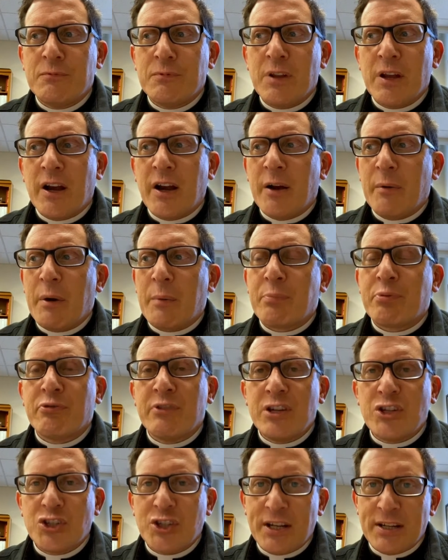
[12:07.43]

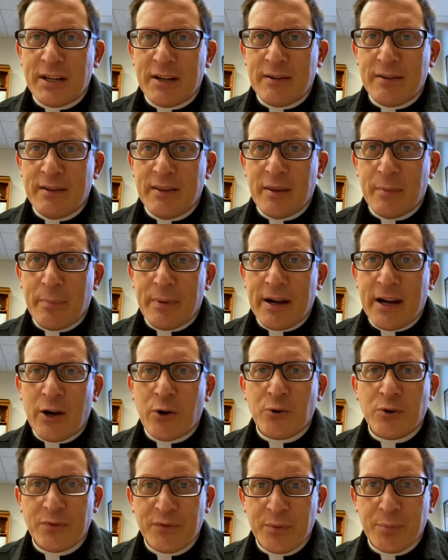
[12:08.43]
appreciated the
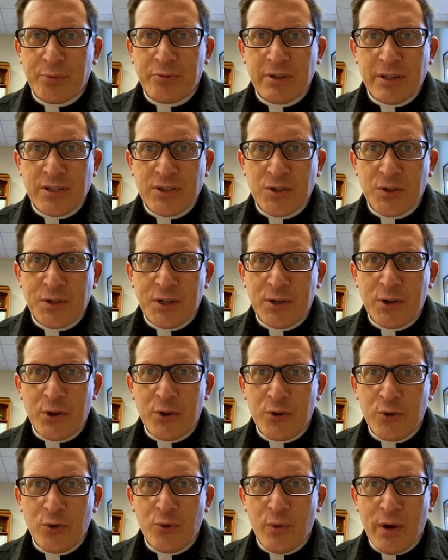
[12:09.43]
power of the priesthood in a
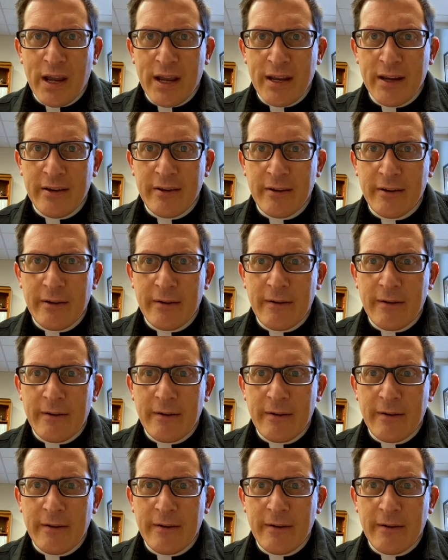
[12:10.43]
new way.